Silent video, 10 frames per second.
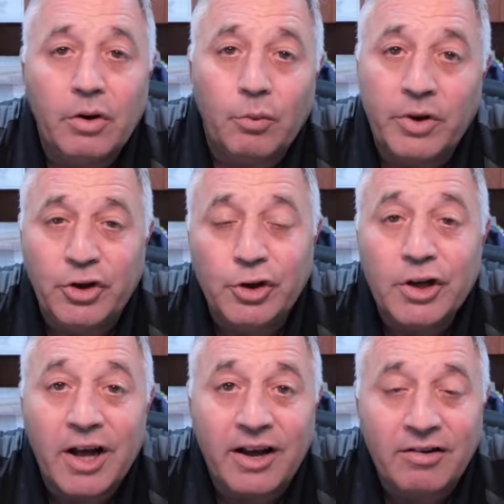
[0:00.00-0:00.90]
When you
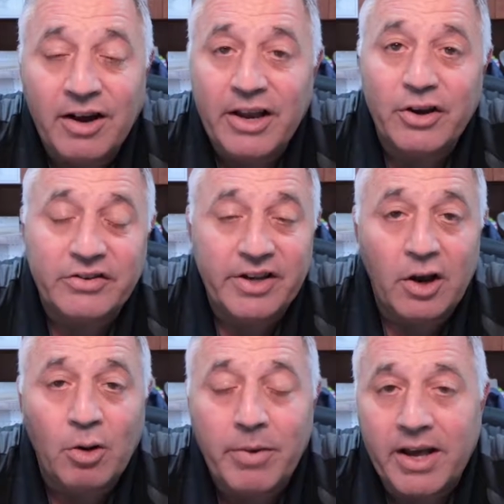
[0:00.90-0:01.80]
look online, you can say,
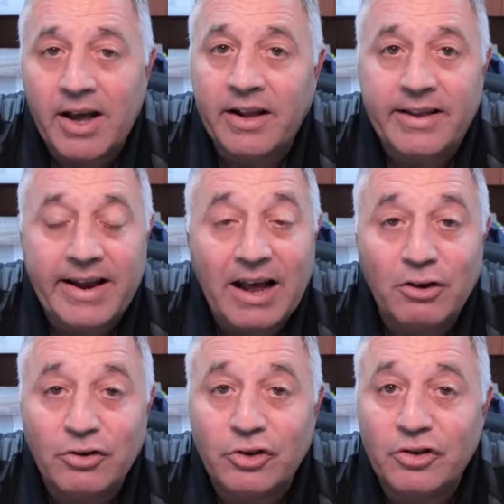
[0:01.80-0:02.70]
oh my God, that
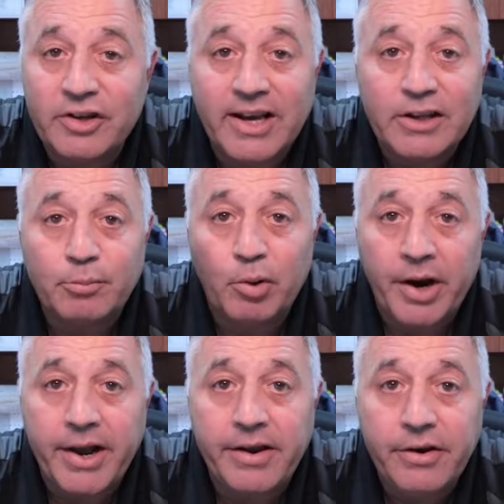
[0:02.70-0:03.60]
house looks like it's
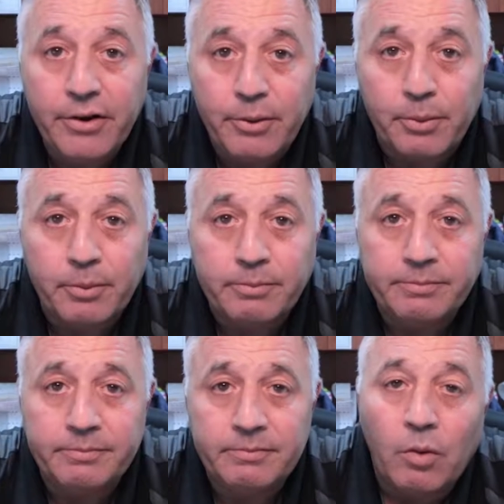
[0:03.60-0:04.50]
brand new.
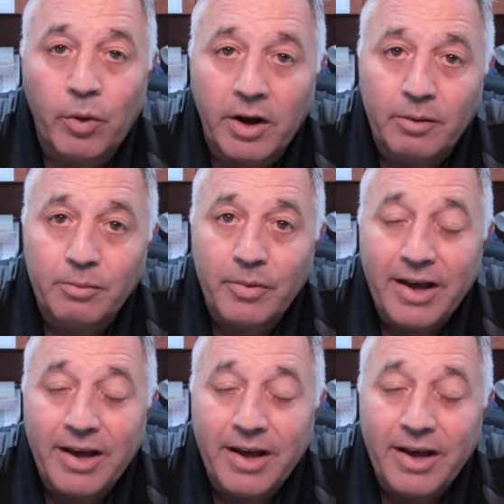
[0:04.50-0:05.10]
Well,